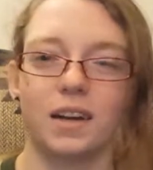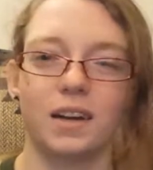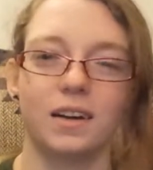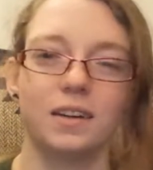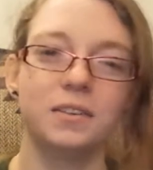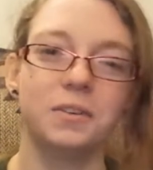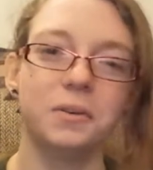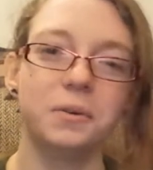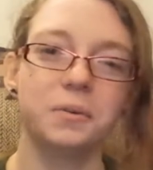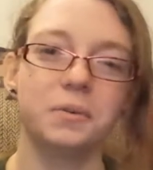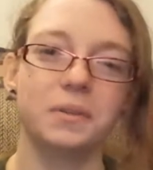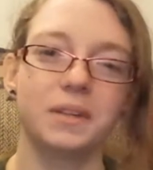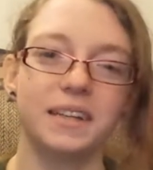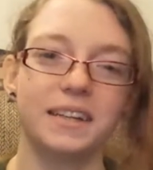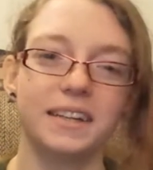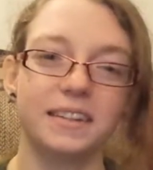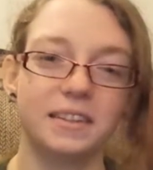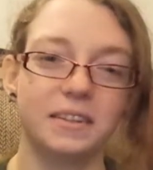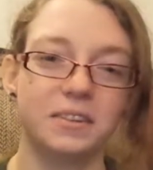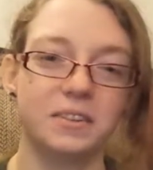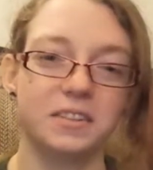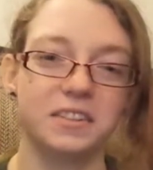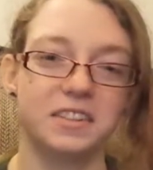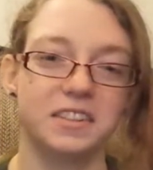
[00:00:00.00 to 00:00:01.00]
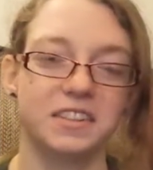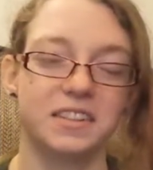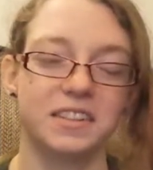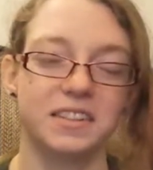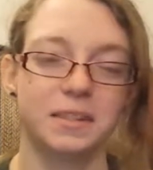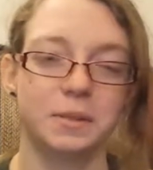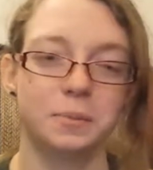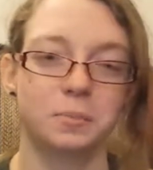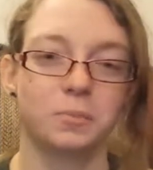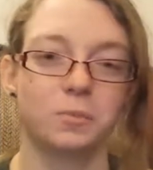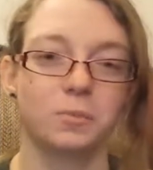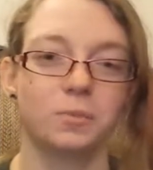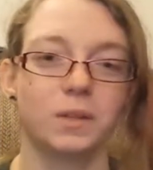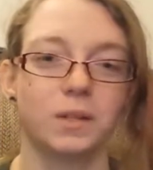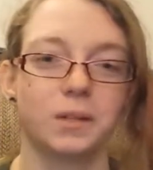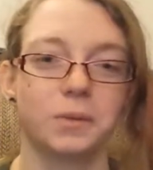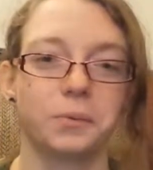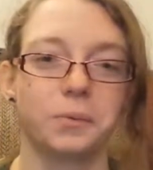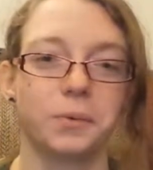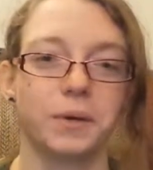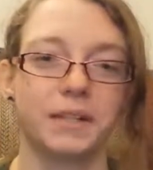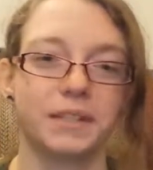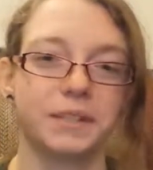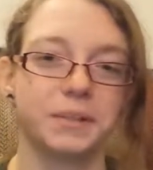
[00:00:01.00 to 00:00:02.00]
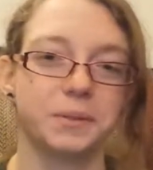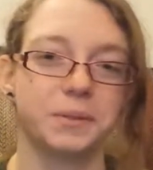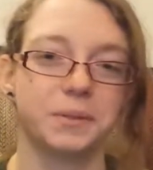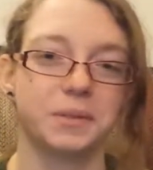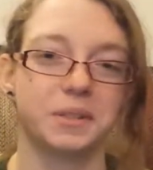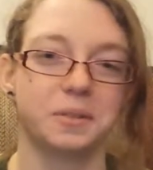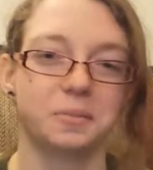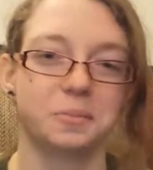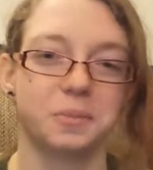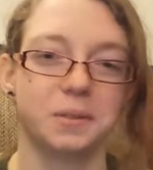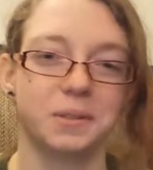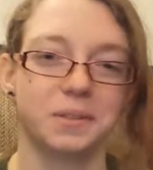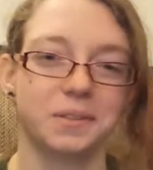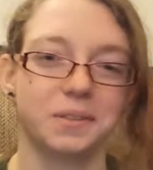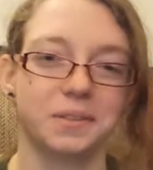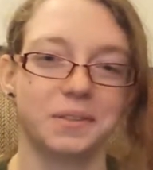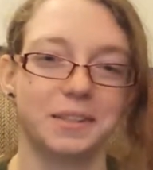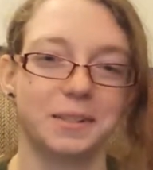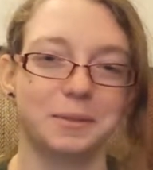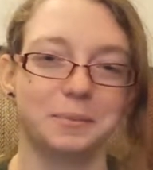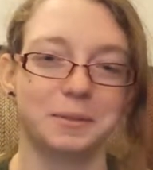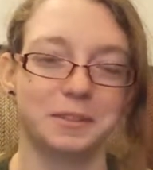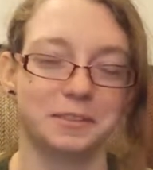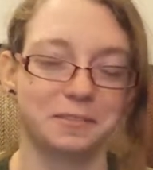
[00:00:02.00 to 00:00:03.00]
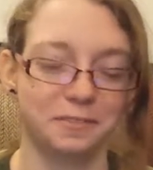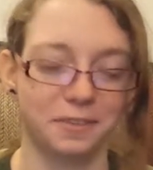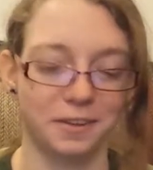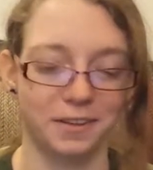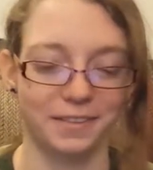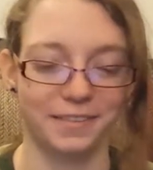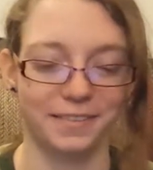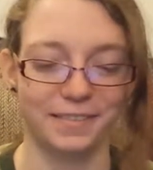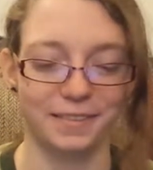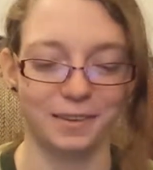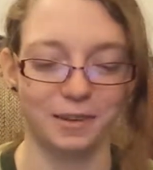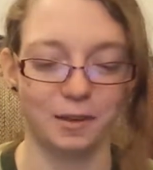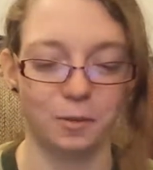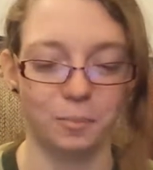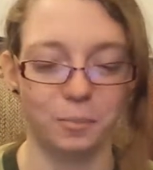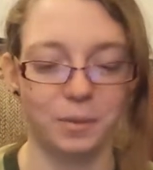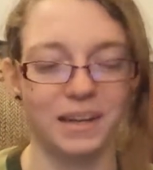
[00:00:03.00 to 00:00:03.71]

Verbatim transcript: I don't know, Lincoln Logs just seem like way too simple to be fun.